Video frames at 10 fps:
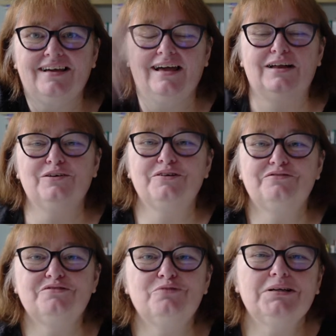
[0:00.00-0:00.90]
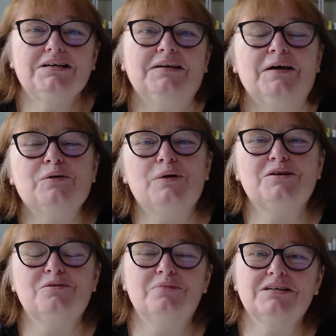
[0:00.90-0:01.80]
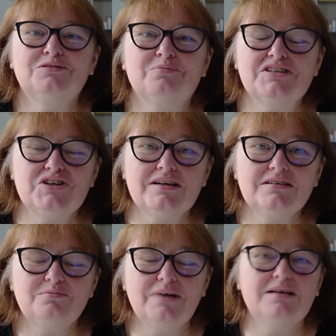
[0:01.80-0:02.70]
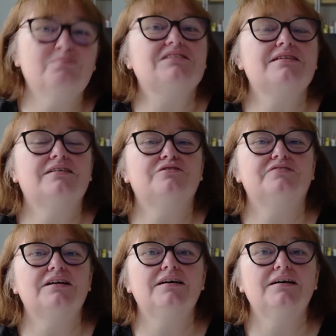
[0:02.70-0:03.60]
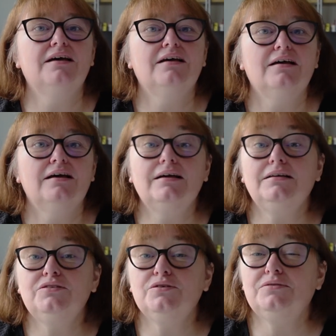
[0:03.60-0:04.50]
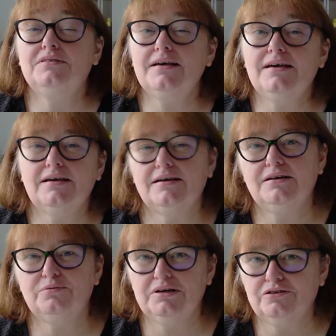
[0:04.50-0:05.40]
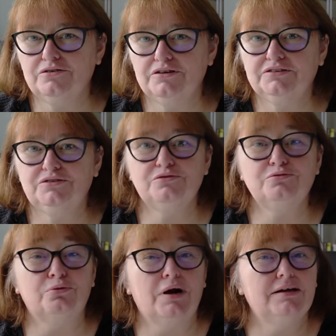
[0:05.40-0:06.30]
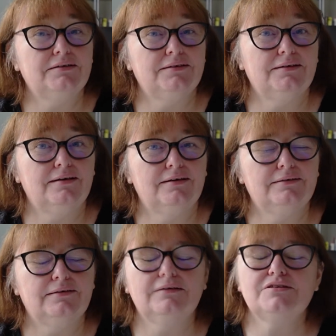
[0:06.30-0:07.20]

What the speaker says: Hello everybody, welcome back to my channel. My name is Anovella and today we're going to write again.